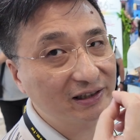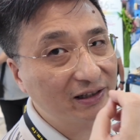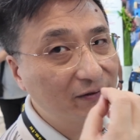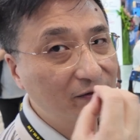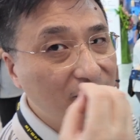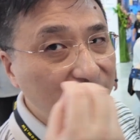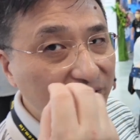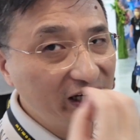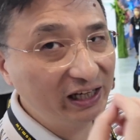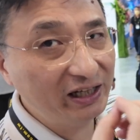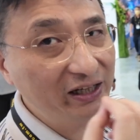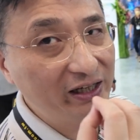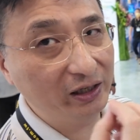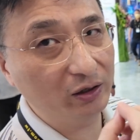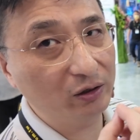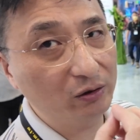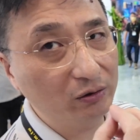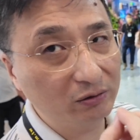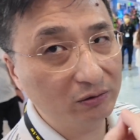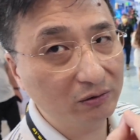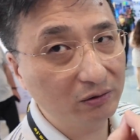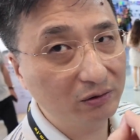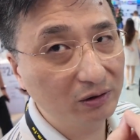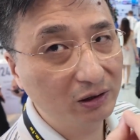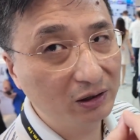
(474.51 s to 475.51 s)
the video
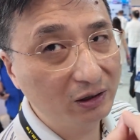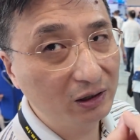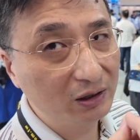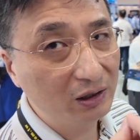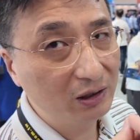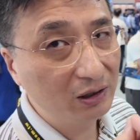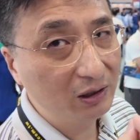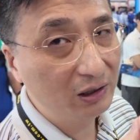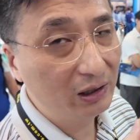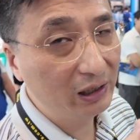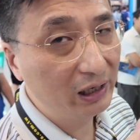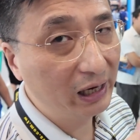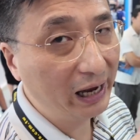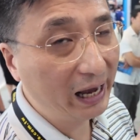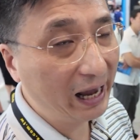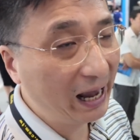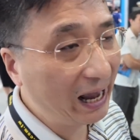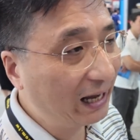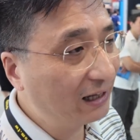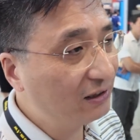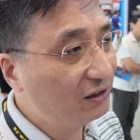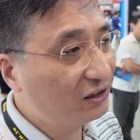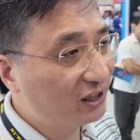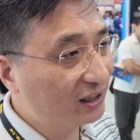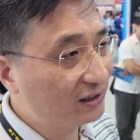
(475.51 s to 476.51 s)

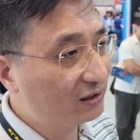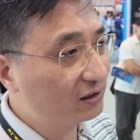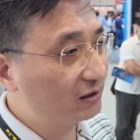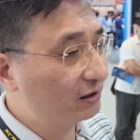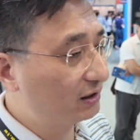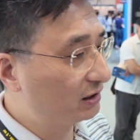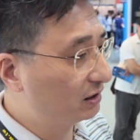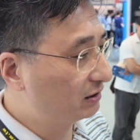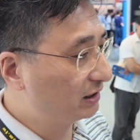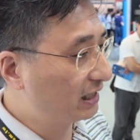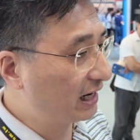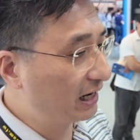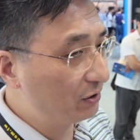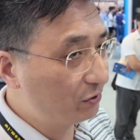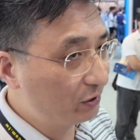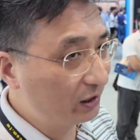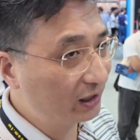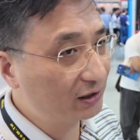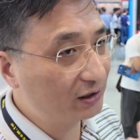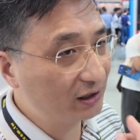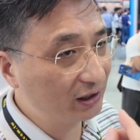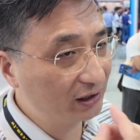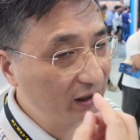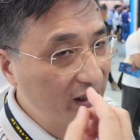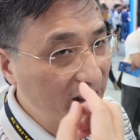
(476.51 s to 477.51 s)
and just
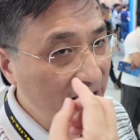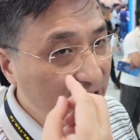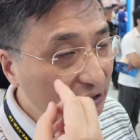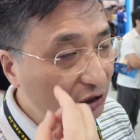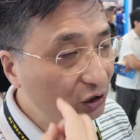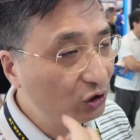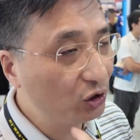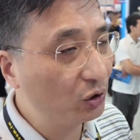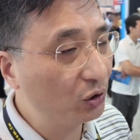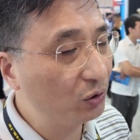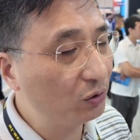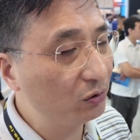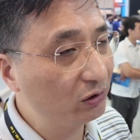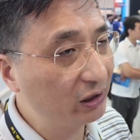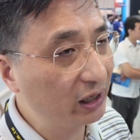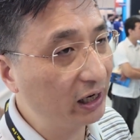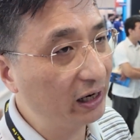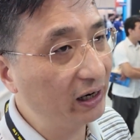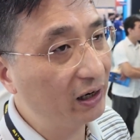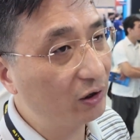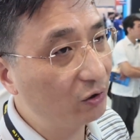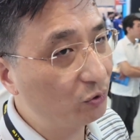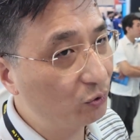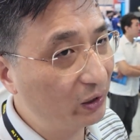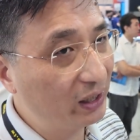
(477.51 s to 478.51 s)
direct into
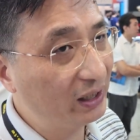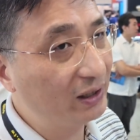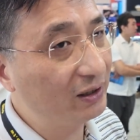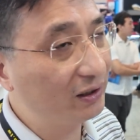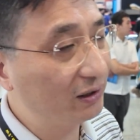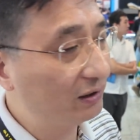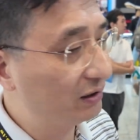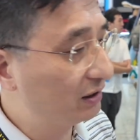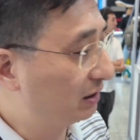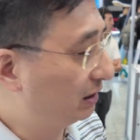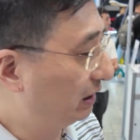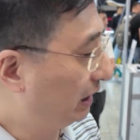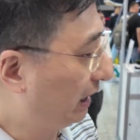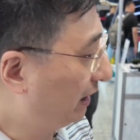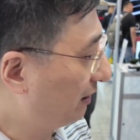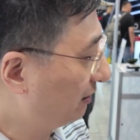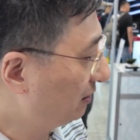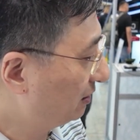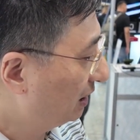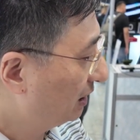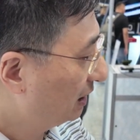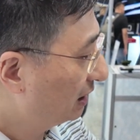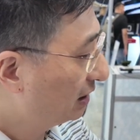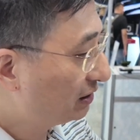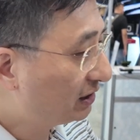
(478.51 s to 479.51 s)
their retina,
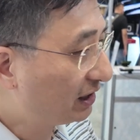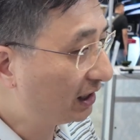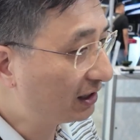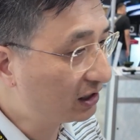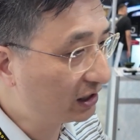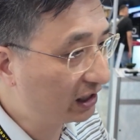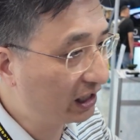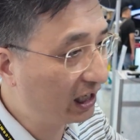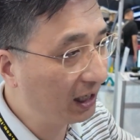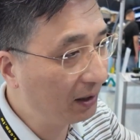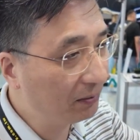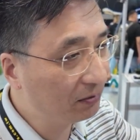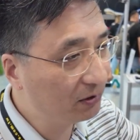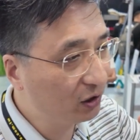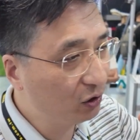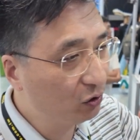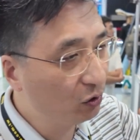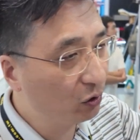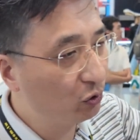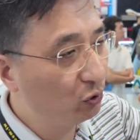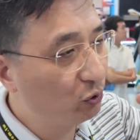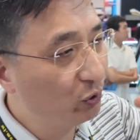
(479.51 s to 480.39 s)
and just keep your